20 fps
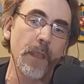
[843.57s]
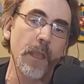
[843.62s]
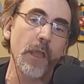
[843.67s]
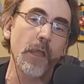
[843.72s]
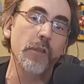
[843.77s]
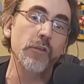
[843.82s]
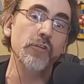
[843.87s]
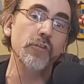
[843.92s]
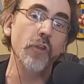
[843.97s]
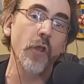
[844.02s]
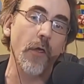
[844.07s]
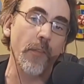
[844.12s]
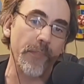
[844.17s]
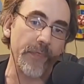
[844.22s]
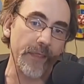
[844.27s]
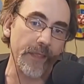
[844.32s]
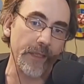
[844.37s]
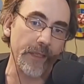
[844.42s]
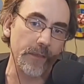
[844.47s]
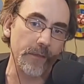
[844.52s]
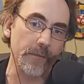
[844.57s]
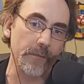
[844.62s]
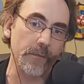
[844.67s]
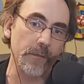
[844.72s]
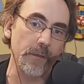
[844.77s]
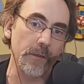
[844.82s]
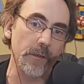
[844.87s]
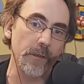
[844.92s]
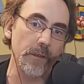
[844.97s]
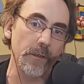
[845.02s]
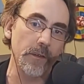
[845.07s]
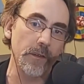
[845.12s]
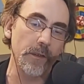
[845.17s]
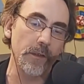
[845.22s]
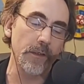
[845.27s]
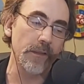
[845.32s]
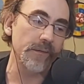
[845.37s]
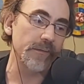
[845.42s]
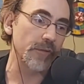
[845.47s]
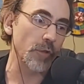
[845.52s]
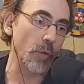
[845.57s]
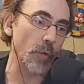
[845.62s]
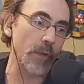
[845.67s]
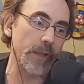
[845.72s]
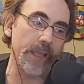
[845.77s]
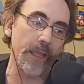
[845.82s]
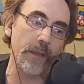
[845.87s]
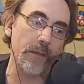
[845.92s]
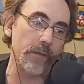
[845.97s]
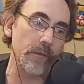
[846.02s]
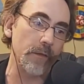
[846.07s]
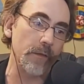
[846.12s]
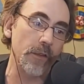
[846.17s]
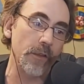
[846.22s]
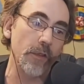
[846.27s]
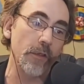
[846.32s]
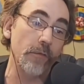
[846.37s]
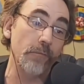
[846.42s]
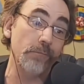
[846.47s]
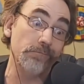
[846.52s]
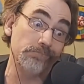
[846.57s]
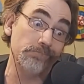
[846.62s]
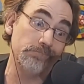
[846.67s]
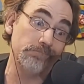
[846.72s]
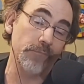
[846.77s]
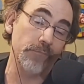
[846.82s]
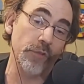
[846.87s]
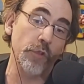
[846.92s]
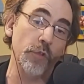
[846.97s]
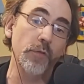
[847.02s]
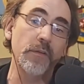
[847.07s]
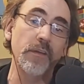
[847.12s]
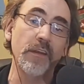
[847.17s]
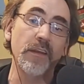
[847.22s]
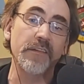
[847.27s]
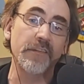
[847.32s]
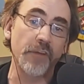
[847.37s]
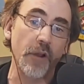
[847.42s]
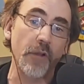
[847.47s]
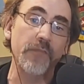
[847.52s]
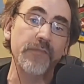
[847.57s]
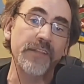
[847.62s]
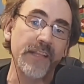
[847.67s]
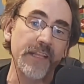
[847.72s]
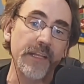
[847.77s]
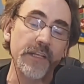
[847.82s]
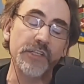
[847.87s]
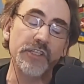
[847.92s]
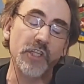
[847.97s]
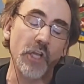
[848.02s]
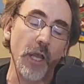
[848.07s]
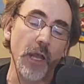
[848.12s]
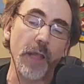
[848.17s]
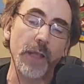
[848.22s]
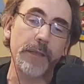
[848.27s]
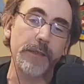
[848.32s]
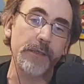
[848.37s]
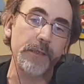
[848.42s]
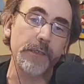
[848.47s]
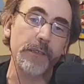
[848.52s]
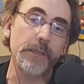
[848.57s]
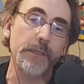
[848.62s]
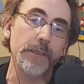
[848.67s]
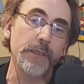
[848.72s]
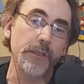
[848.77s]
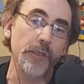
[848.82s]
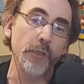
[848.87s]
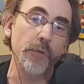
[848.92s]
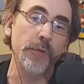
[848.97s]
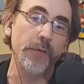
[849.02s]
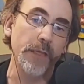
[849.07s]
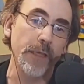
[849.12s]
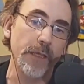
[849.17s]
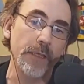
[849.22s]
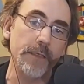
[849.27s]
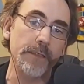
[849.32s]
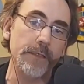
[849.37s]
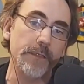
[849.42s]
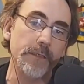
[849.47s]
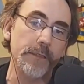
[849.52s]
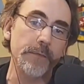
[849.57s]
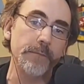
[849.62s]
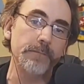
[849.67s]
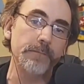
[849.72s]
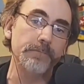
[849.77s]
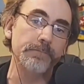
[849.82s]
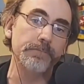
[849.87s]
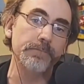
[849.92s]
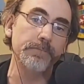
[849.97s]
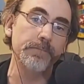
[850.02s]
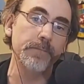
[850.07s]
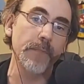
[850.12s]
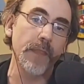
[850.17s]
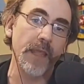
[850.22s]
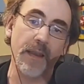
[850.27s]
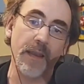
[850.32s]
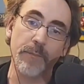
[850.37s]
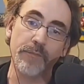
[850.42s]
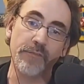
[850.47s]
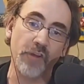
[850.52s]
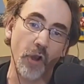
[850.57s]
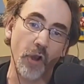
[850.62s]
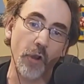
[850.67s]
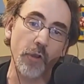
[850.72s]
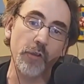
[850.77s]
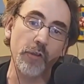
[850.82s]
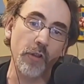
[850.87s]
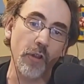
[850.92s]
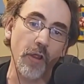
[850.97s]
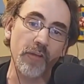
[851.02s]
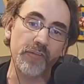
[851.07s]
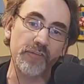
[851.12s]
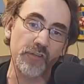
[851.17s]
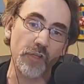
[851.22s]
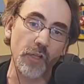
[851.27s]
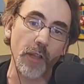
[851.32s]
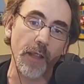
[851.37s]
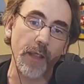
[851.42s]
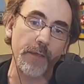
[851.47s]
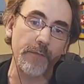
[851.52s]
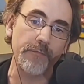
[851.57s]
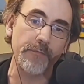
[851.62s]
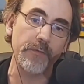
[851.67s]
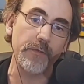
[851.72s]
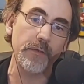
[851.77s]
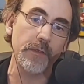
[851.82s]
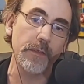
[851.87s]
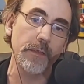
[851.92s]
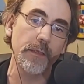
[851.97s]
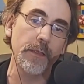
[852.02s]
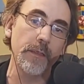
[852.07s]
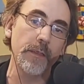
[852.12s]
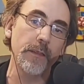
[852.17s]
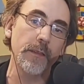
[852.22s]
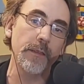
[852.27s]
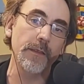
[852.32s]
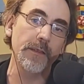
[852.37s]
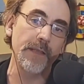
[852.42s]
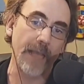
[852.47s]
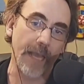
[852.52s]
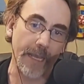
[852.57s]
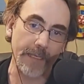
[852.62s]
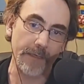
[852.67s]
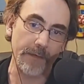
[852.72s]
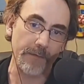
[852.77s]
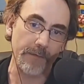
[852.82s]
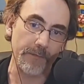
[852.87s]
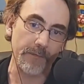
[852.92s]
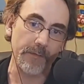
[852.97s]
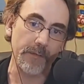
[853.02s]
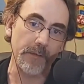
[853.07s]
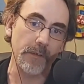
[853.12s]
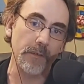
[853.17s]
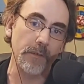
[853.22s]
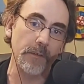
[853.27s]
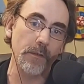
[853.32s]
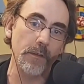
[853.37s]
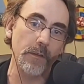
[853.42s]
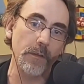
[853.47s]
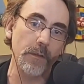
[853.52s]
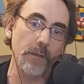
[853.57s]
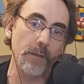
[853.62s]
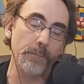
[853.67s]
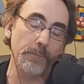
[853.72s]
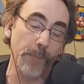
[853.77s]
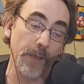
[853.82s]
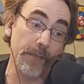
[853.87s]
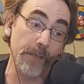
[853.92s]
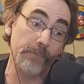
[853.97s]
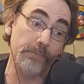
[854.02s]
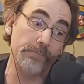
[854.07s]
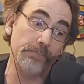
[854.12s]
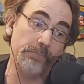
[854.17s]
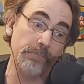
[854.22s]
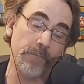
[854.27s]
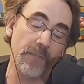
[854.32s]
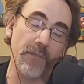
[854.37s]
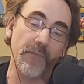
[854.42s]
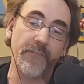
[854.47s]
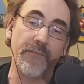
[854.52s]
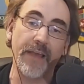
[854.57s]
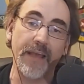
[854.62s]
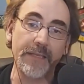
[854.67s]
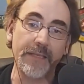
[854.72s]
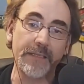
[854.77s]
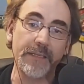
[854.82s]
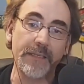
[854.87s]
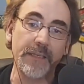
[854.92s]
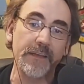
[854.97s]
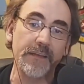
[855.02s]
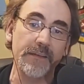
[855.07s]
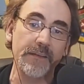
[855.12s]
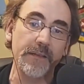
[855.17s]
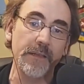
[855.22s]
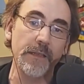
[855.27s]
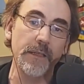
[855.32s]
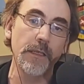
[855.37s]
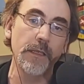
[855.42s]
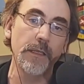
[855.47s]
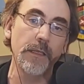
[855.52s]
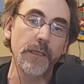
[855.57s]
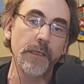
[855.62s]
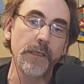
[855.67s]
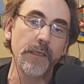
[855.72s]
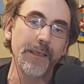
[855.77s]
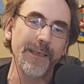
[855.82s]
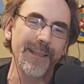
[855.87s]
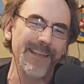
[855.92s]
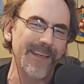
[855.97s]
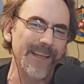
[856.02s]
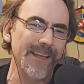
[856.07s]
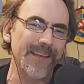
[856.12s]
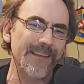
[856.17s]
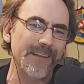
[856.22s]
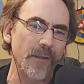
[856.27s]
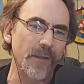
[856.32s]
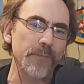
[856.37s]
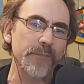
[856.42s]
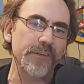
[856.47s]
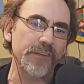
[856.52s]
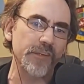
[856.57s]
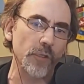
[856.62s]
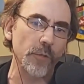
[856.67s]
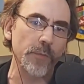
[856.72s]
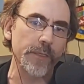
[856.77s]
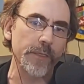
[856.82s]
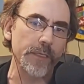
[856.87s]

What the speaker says: Nothing. So again, you deserve to get shot. You did. And I'm sorry you lost your life. Kind of. But the fact is, you did something stupid.